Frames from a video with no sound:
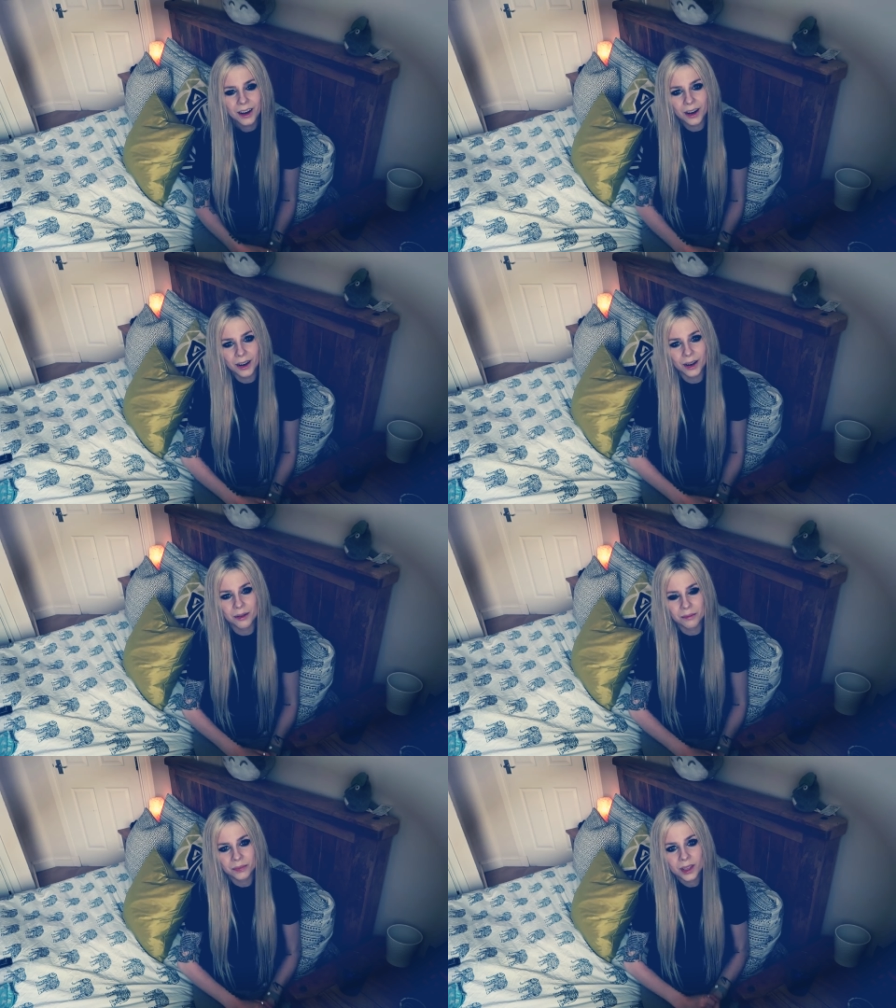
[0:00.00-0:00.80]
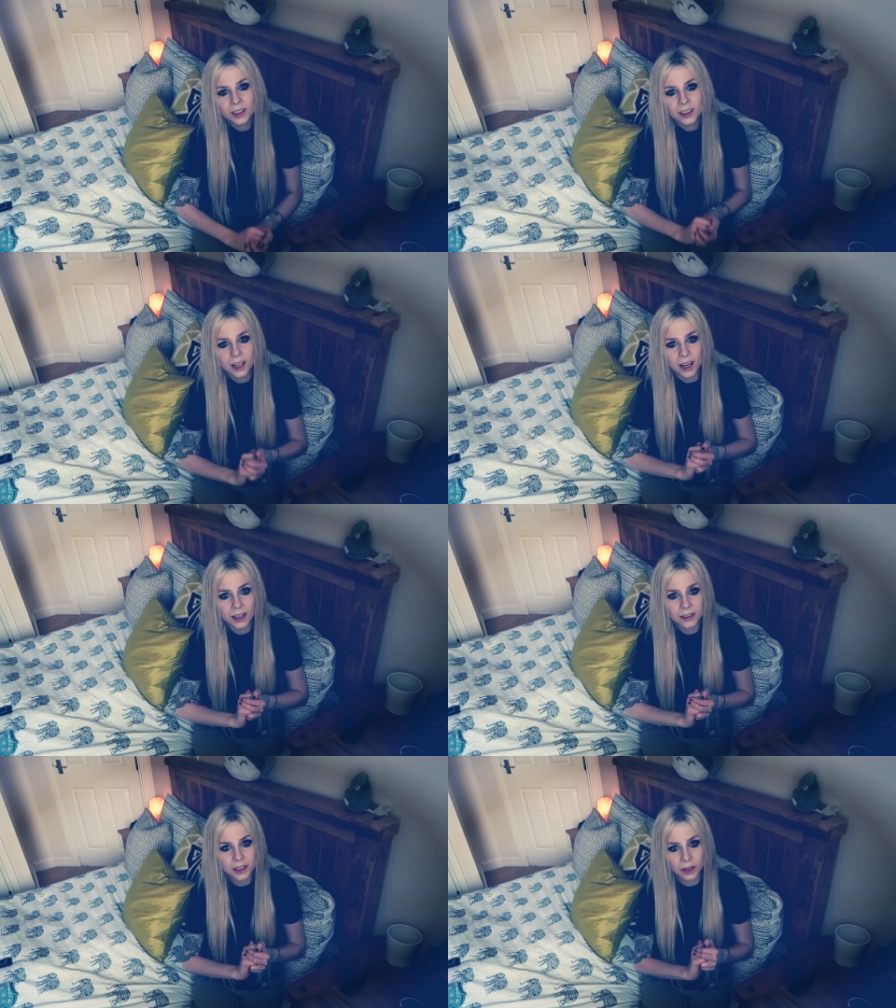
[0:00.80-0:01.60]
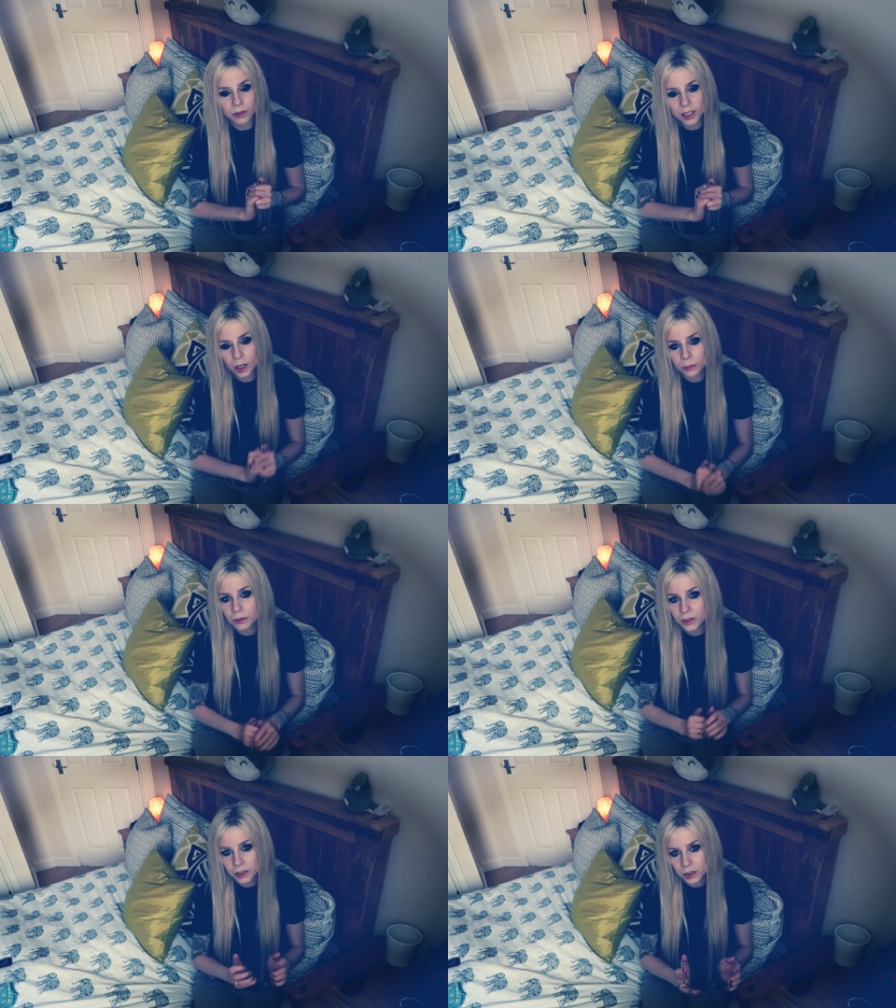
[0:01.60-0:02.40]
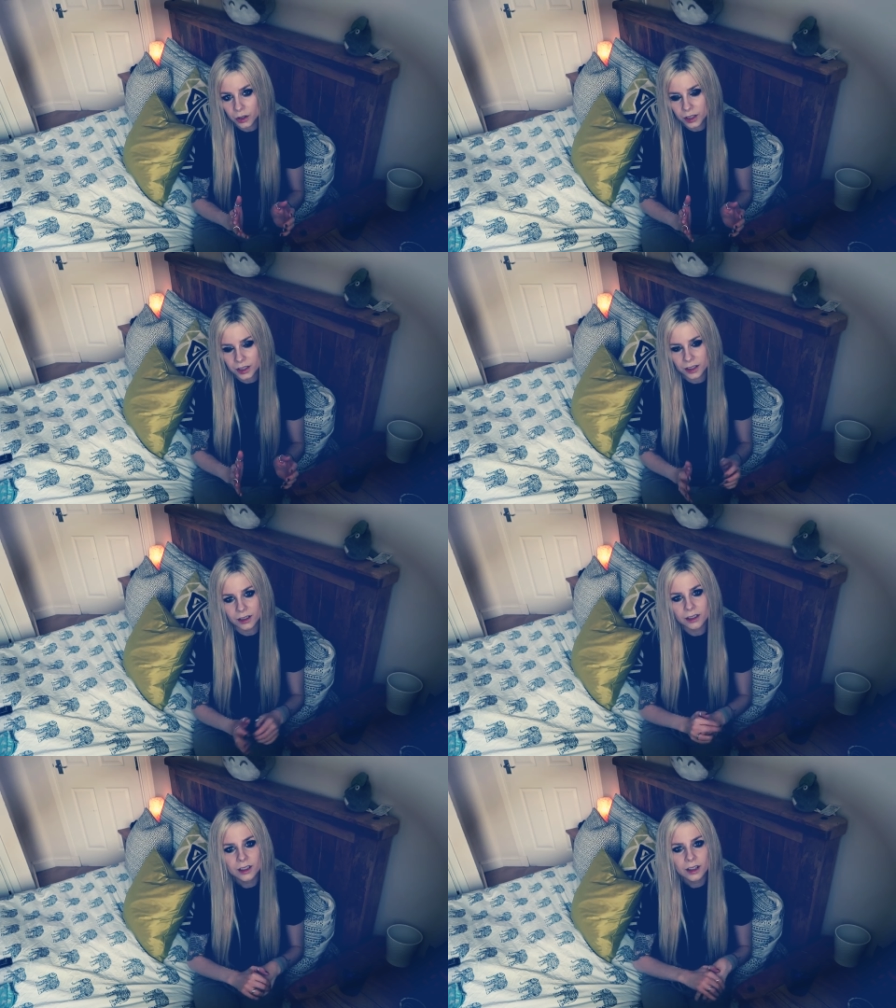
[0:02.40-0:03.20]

And I really hope you've enjoyed it.